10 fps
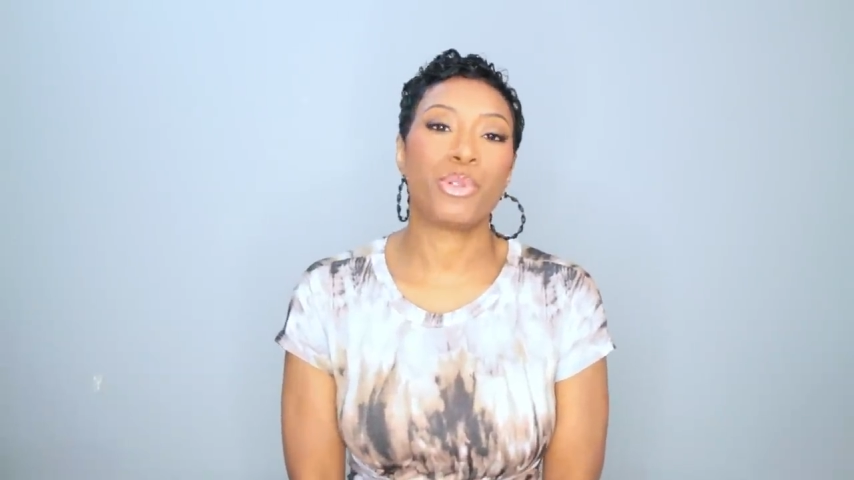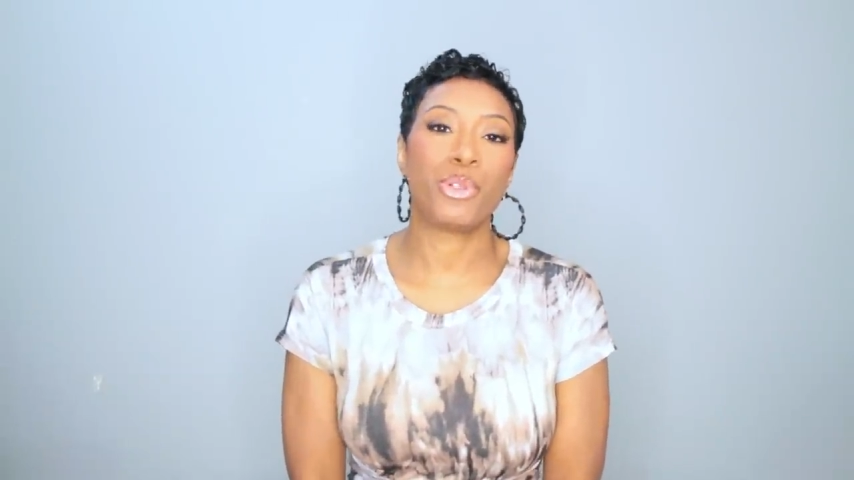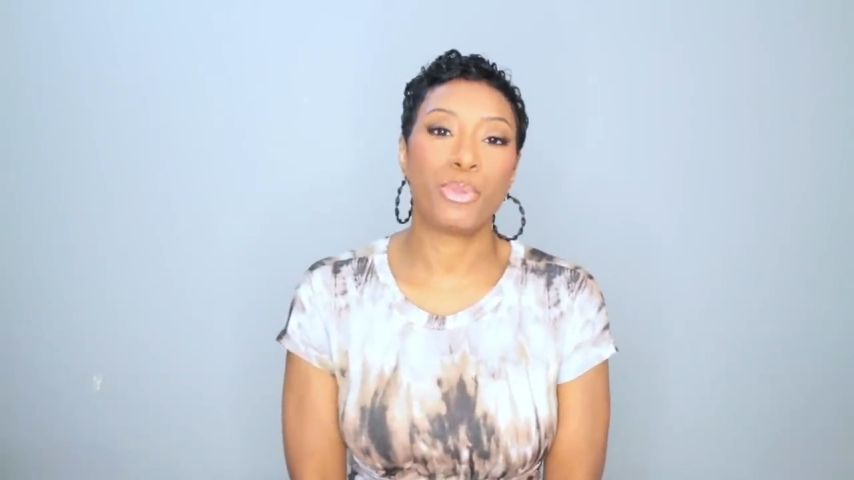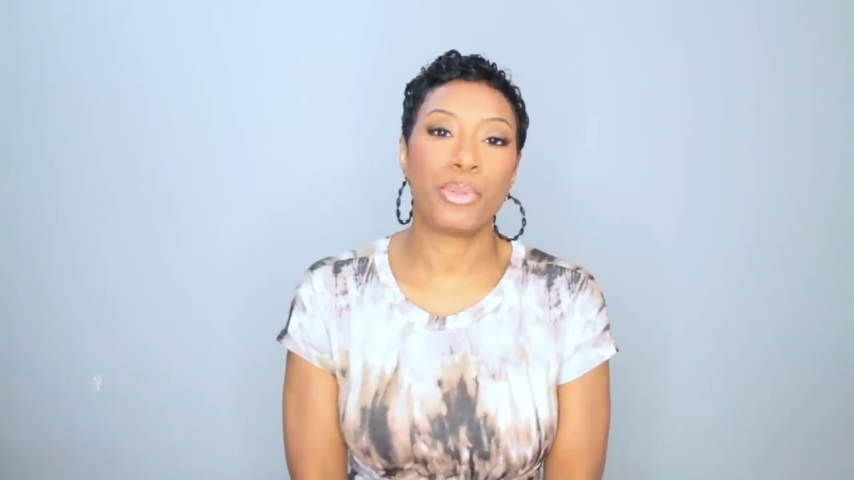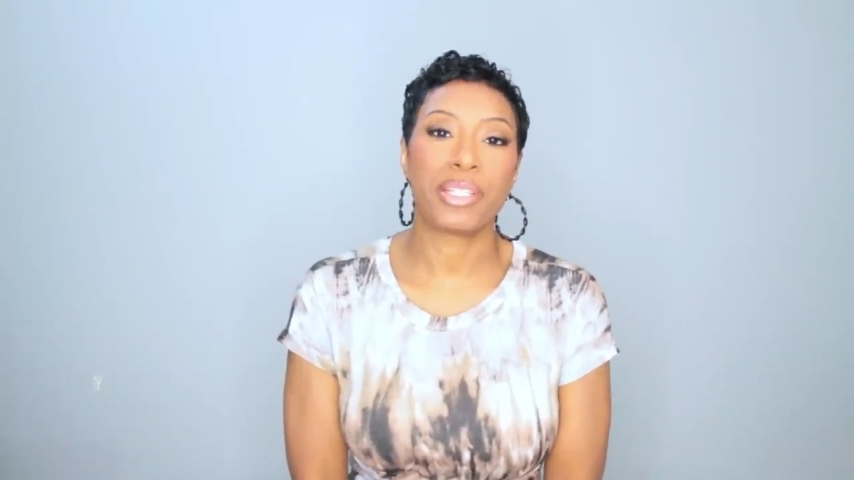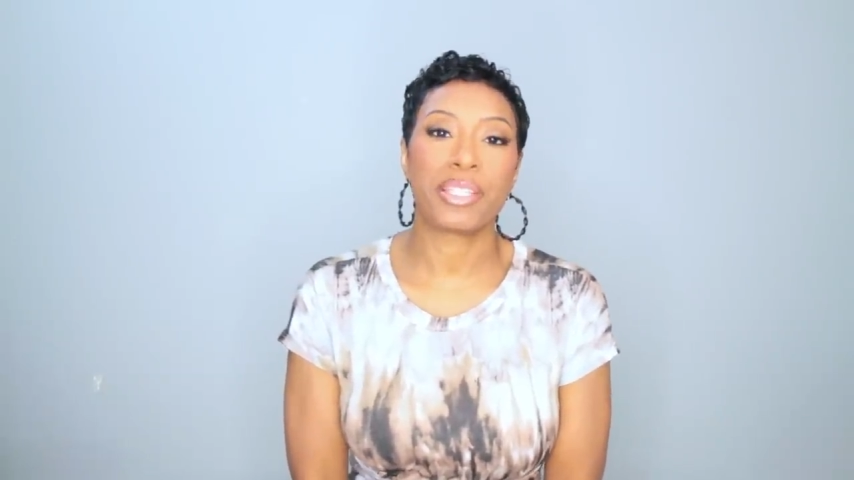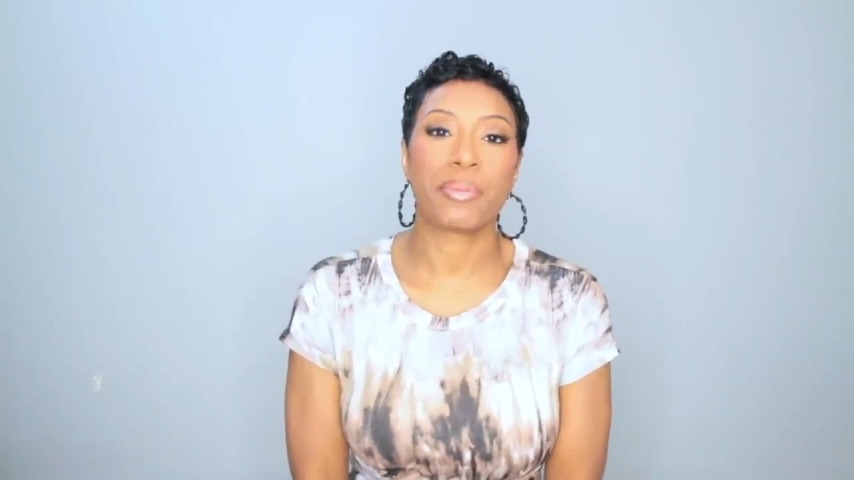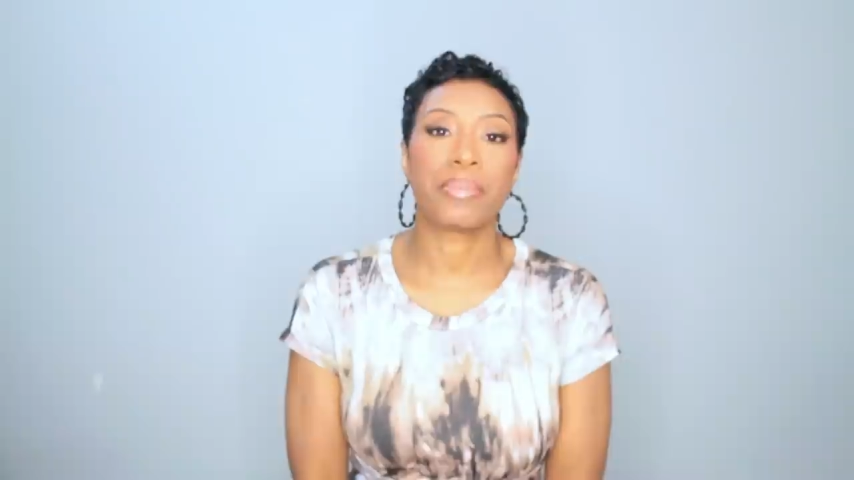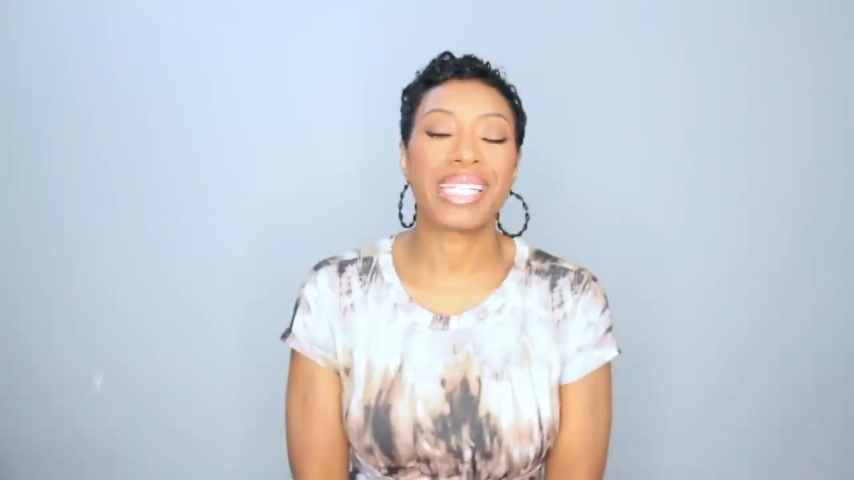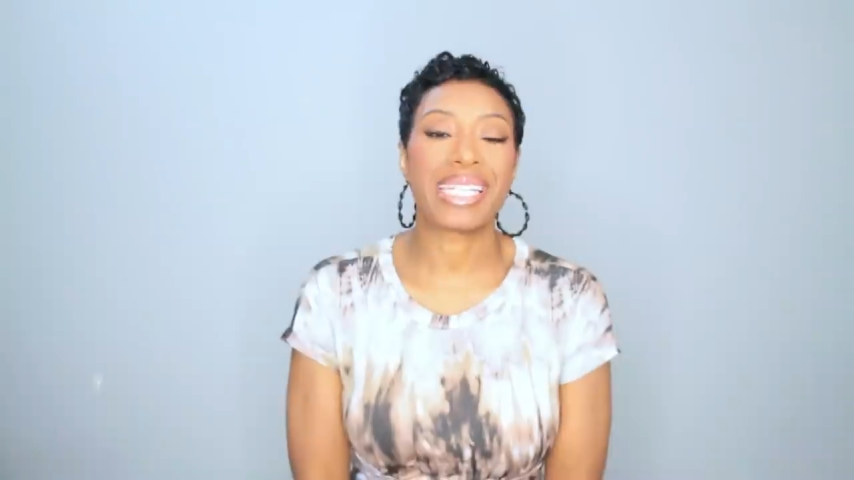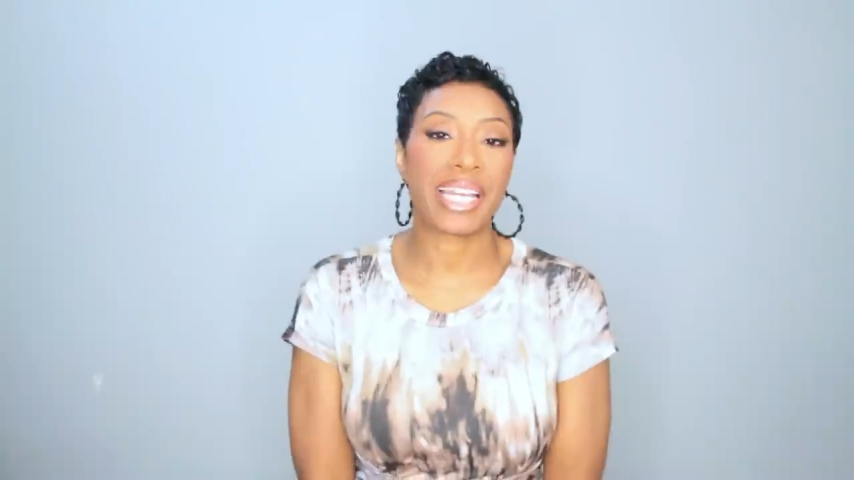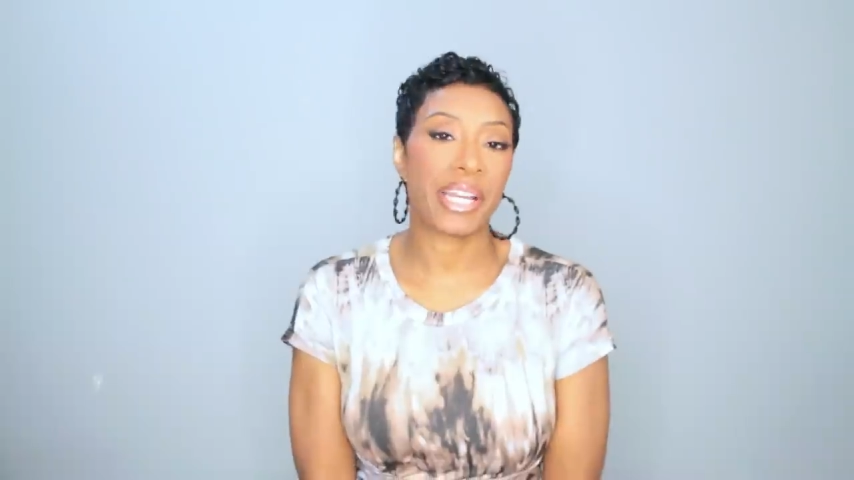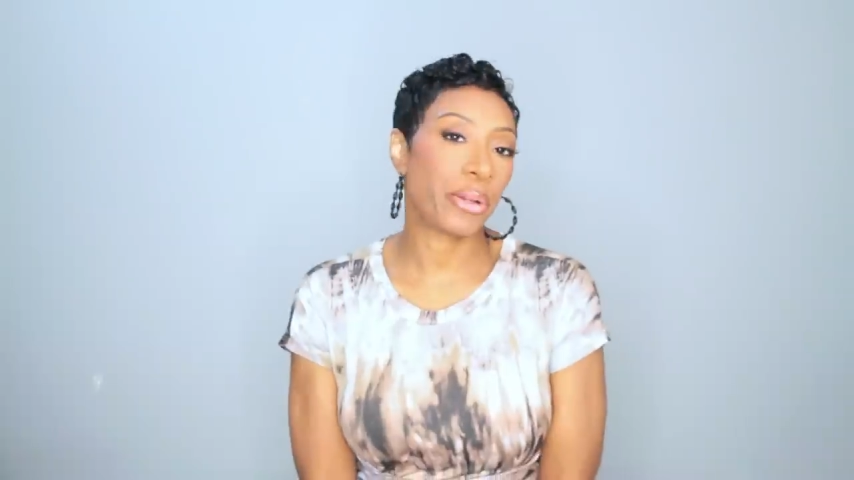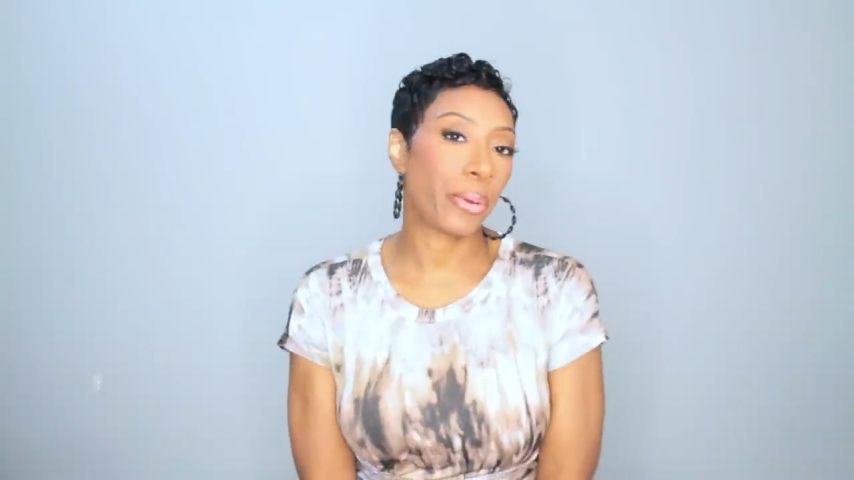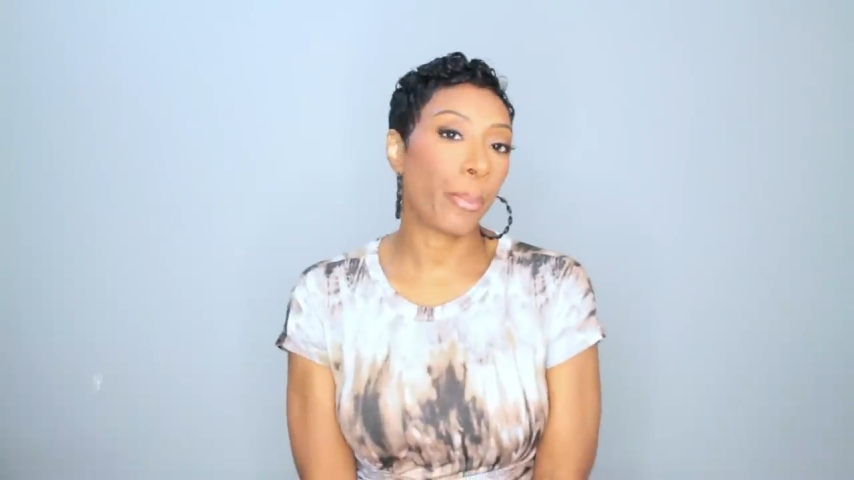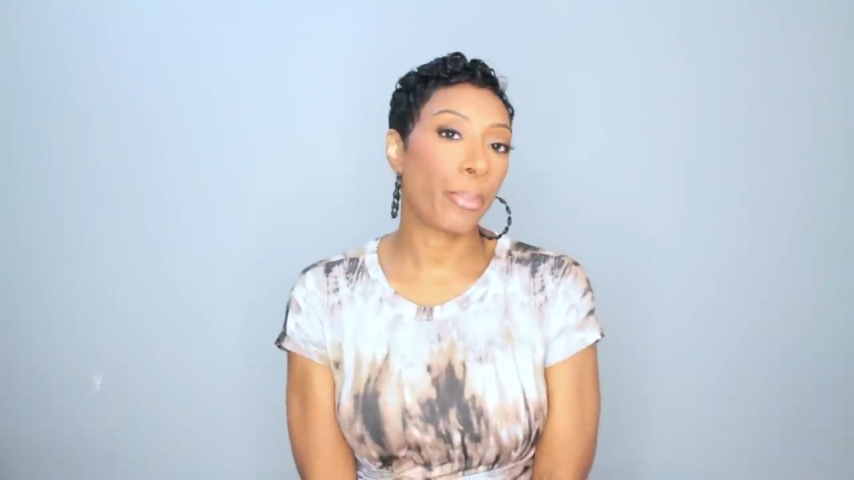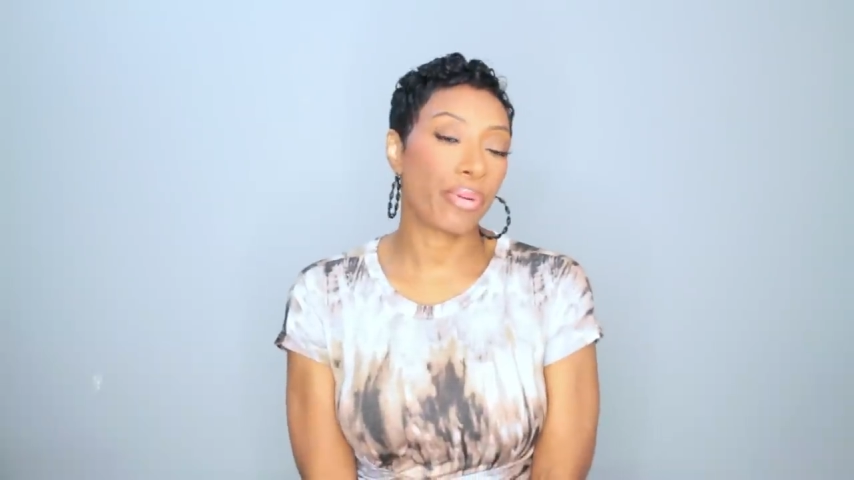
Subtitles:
duping some designer